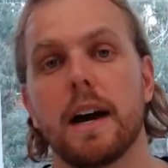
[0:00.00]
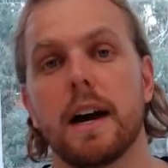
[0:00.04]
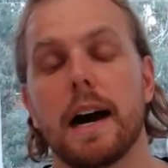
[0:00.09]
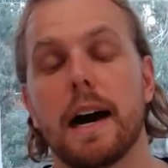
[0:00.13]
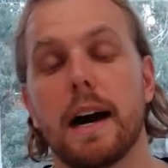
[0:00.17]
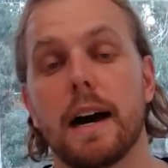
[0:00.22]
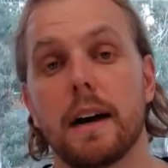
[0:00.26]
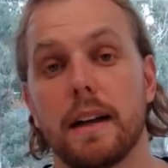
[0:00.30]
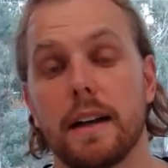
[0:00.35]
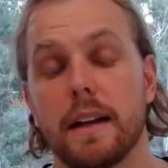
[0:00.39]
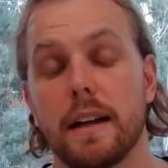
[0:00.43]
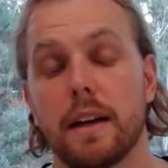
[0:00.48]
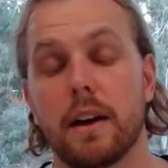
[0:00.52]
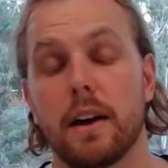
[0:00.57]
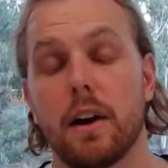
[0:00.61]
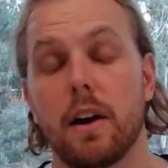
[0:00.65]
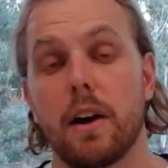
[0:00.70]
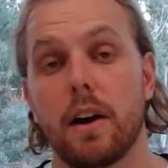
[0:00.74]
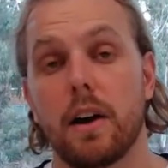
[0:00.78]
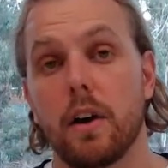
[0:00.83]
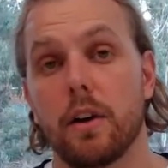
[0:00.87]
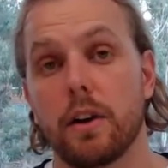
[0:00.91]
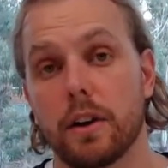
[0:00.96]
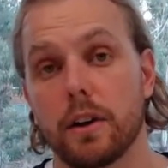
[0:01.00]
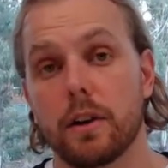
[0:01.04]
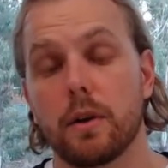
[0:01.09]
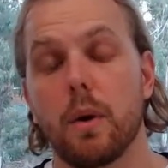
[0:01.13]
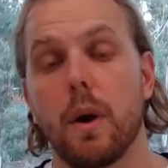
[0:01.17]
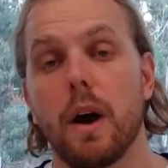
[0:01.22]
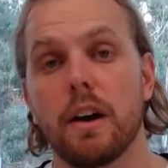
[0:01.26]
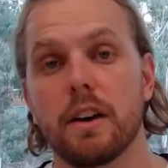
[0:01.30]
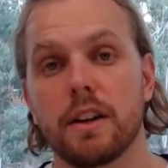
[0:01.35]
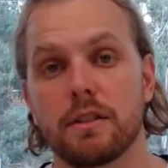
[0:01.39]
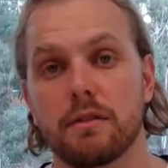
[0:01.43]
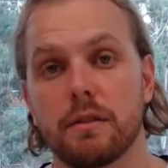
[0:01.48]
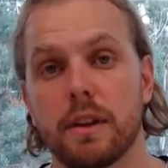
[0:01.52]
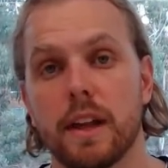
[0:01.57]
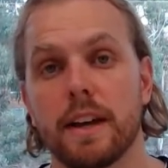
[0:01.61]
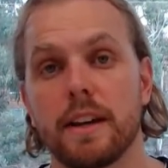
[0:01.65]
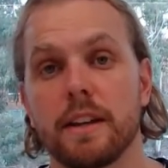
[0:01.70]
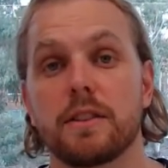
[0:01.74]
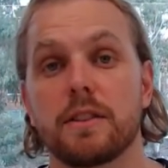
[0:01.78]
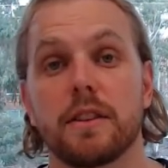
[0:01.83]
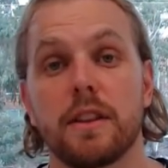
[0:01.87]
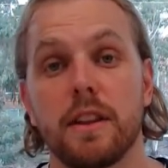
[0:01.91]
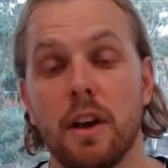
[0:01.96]
on inquiries
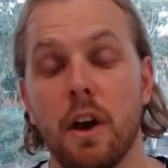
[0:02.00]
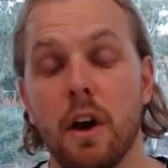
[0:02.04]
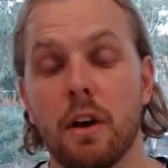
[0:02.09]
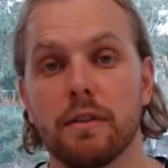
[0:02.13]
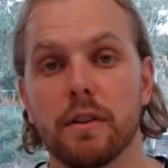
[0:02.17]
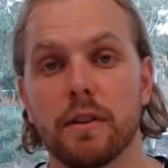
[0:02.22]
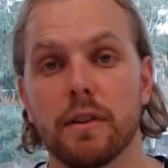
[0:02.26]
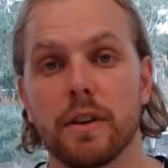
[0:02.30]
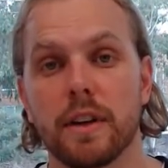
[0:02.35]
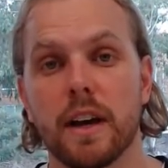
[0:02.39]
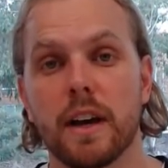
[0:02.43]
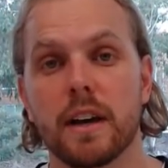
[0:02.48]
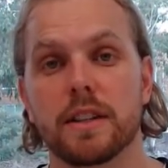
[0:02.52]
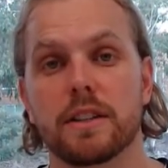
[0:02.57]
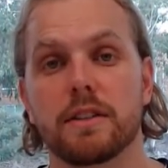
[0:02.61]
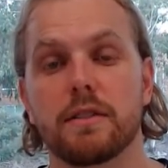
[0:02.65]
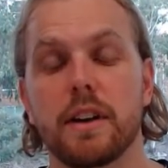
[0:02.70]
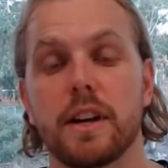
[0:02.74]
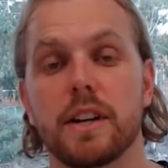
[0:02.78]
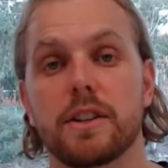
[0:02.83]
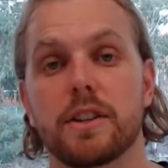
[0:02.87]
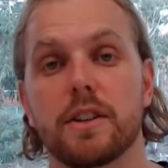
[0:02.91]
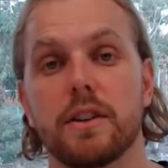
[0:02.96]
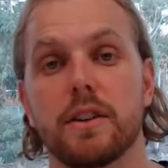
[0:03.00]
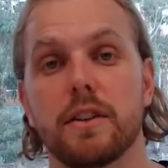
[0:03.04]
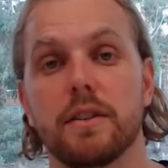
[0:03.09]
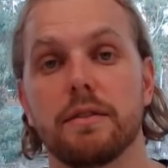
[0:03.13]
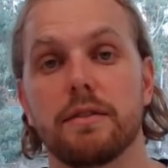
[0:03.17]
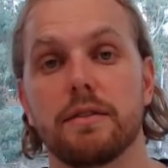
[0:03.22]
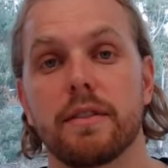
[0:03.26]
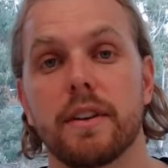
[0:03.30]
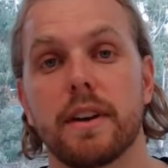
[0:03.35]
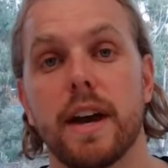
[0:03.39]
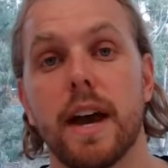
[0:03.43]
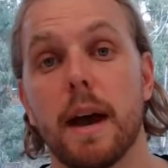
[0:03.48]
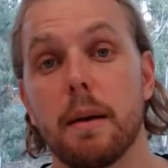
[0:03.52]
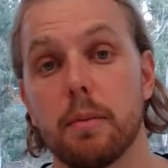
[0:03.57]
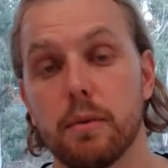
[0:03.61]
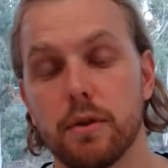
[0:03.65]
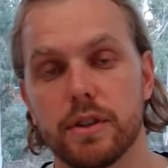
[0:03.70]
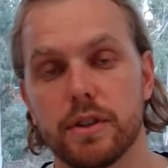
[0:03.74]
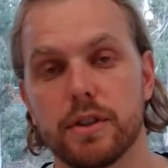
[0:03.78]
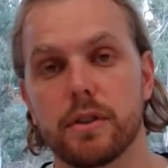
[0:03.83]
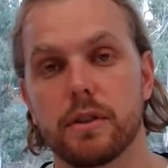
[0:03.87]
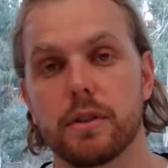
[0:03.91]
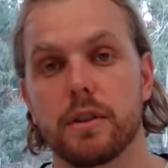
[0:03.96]
relating to the over-incarceration of
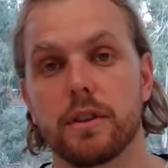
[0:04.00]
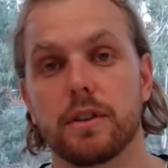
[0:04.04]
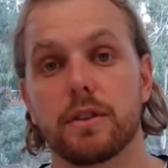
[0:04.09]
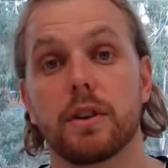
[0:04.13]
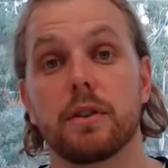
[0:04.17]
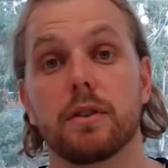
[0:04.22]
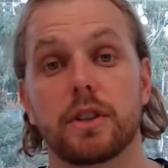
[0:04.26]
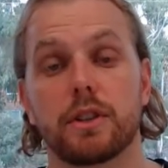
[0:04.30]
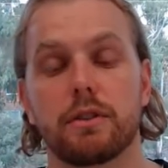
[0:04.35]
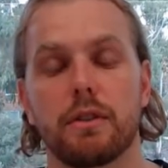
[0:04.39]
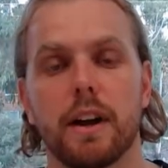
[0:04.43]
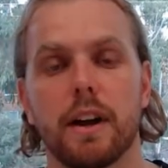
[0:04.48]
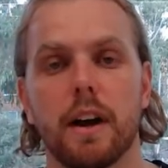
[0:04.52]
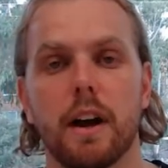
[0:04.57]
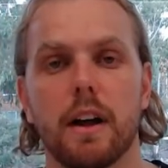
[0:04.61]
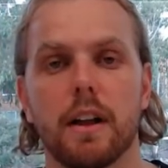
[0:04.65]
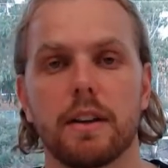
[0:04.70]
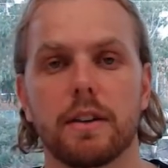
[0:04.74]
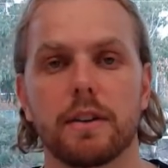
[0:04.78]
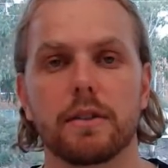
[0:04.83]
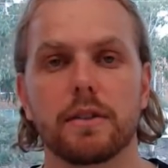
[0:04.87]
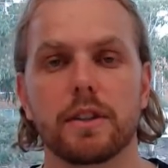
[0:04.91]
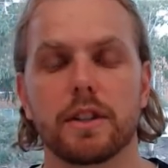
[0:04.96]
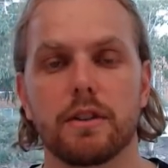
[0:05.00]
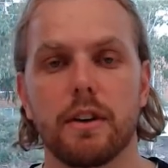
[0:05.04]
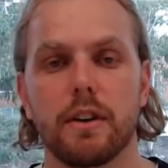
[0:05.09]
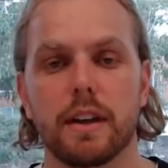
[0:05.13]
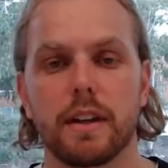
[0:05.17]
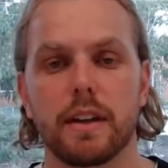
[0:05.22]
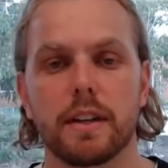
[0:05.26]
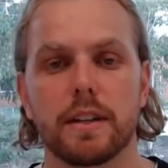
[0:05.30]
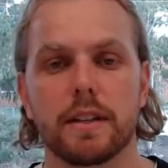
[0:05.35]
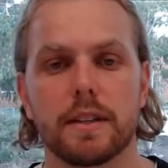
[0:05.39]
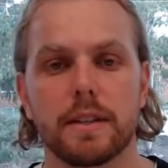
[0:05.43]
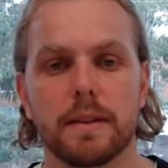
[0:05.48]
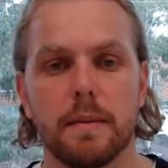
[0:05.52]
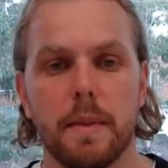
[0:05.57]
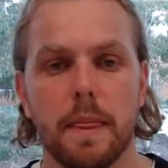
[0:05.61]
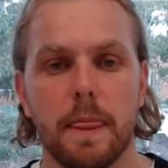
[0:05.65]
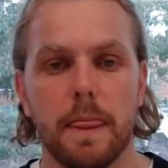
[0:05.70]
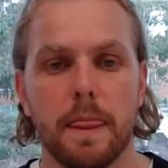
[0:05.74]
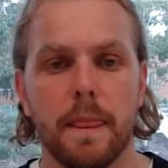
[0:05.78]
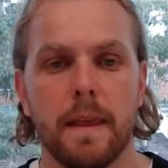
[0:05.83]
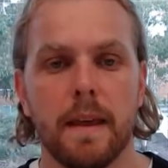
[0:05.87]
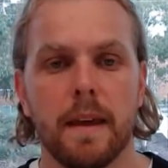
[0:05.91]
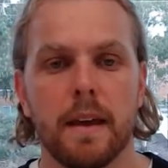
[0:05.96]
Aboriginal and Torres Strait Islander Australians.
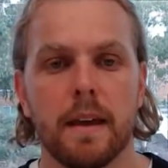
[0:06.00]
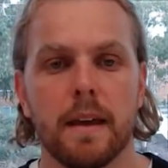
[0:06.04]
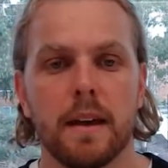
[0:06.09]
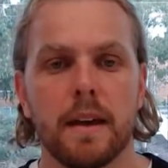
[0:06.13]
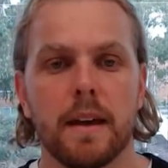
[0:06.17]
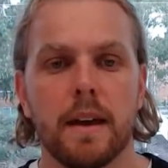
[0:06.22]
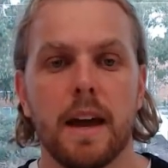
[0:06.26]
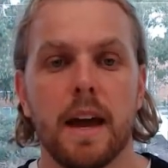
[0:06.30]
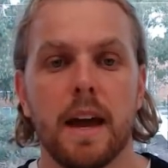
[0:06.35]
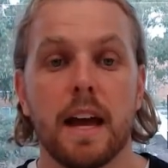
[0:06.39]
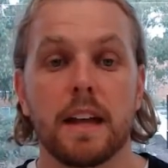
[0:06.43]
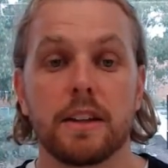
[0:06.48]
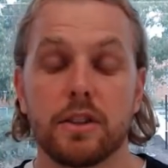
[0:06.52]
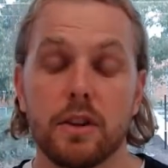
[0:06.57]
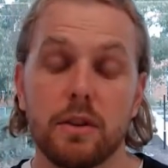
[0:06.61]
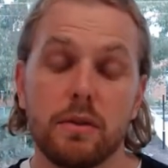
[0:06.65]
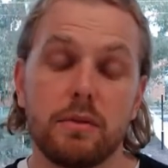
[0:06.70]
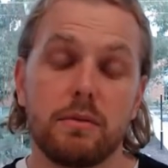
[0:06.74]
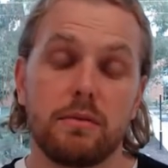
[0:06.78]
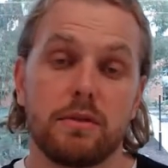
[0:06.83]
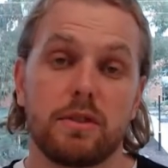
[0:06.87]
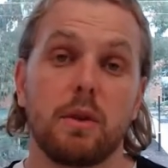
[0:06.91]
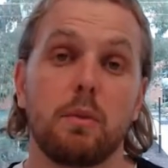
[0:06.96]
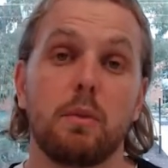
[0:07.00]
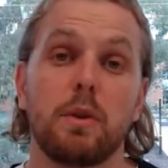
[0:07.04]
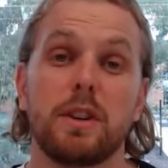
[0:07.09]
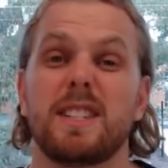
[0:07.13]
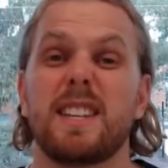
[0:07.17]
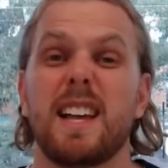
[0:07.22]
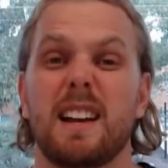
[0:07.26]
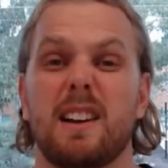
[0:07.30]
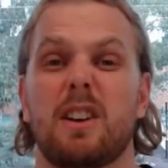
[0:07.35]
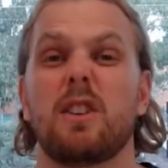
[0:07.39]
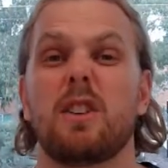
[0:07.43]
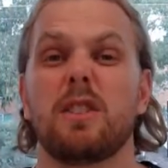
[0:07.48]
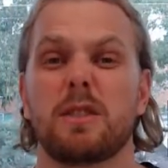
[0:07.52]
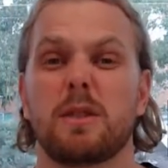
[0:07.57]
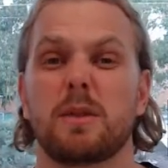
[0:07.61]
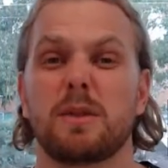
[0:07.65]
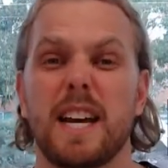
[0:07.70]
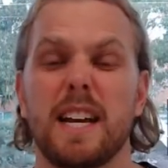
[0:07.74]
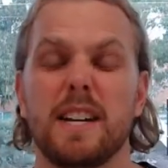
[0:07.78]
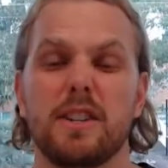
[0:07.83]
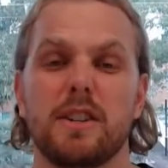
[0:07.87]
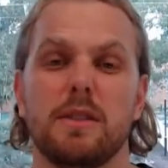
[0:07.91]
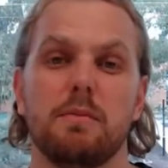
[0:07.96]
And so what does that
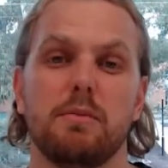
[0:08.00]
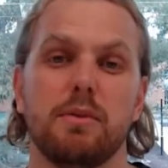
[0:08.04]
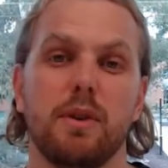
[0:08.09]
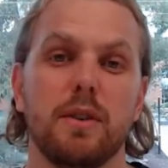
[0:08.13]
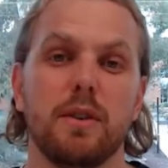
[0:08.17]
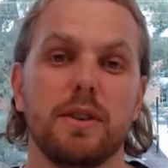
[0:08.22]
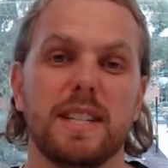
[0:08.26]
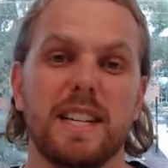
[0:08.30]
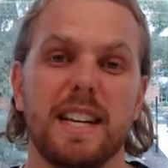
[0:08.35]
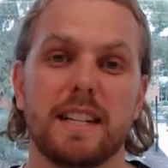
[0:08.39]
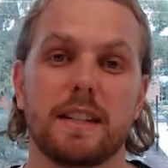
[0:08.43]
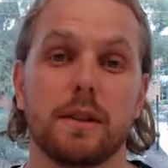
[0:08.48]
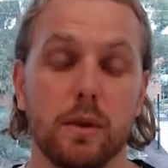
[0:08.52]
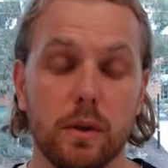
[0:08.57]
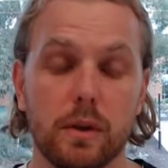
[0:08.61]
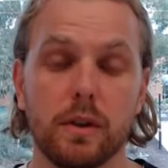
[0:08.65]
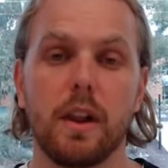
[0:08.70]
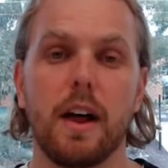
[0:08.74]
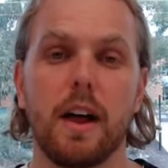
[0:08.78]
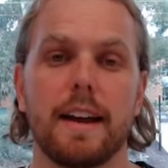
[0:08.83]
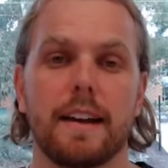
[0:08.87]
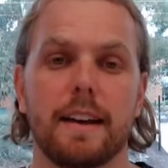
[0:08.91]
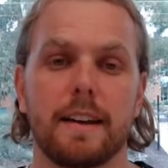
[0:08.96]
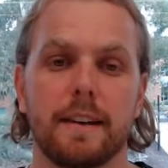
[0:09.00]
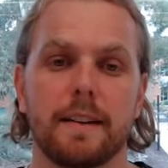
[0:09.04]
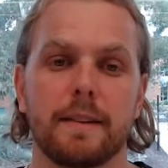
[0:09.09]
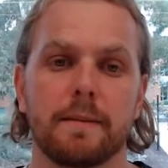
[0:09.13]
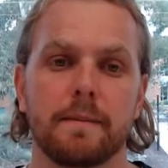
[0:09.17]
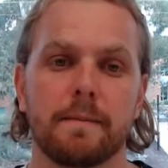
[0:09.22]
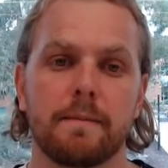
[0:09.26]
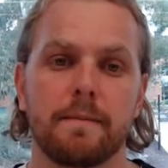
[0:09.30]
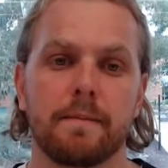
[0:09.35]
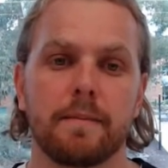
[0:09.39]
consultation process look like?